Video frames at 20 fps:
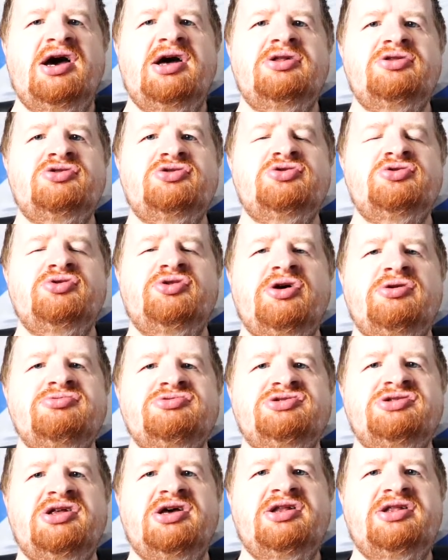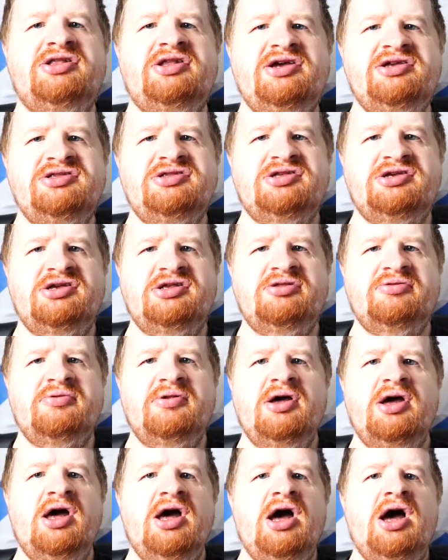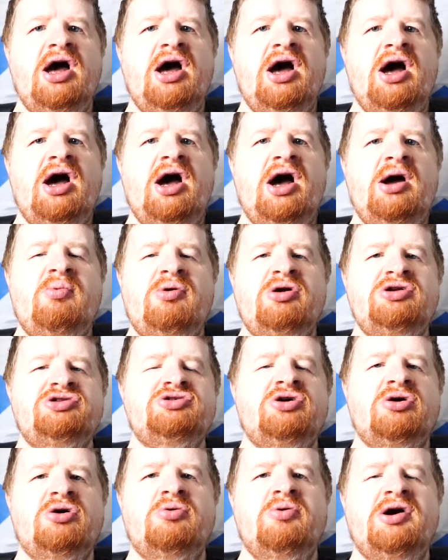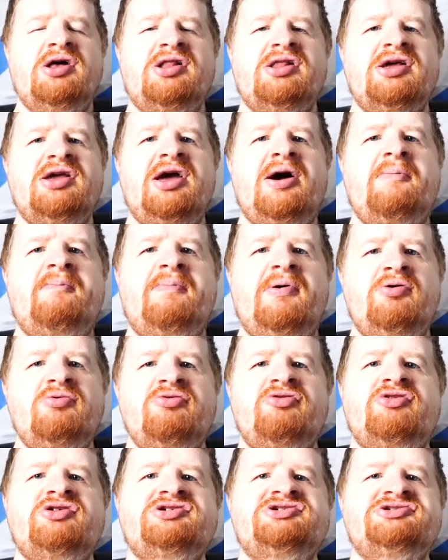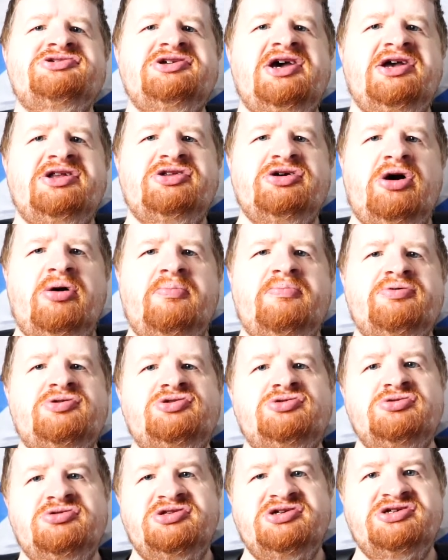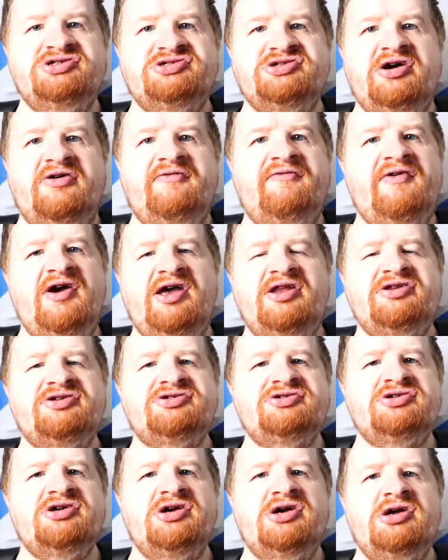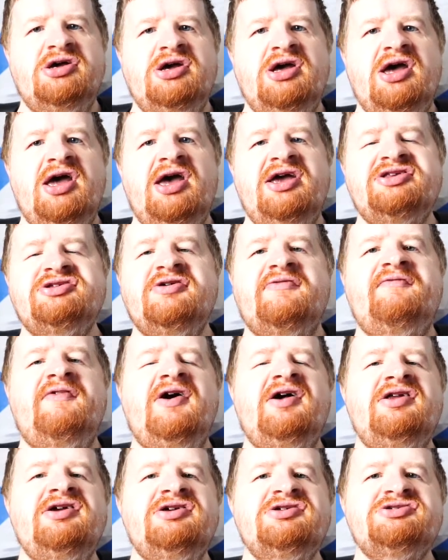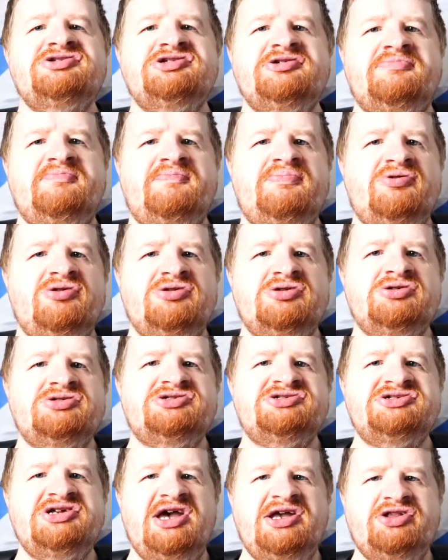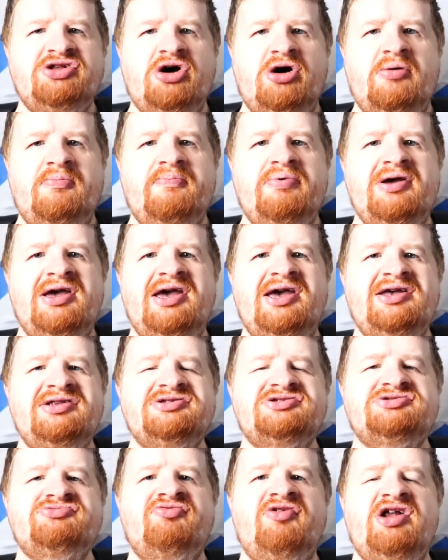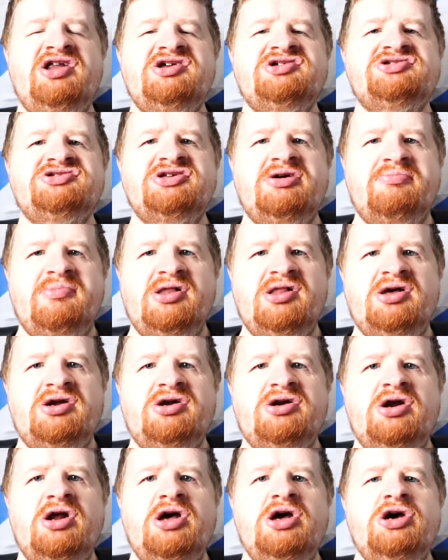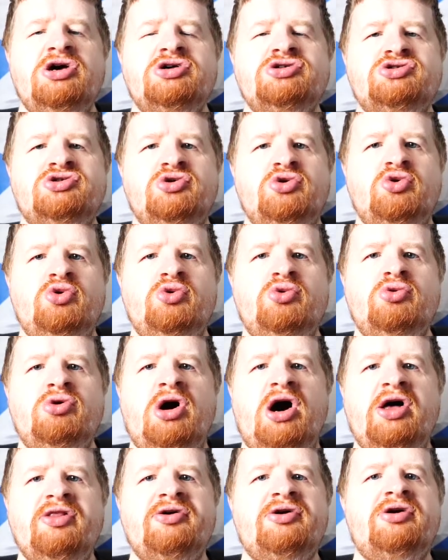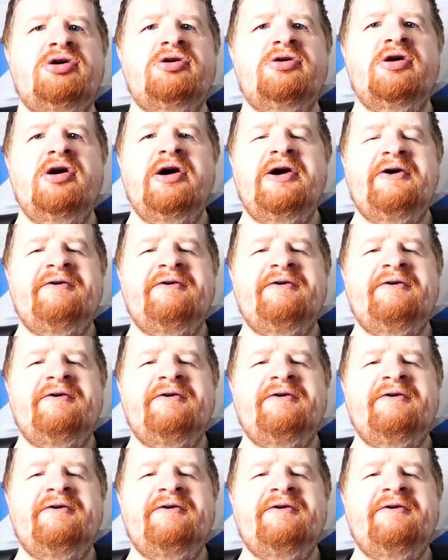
and 2019, I want to talk quickly about the setup to these events. It's a very simple setup, it's very similar to other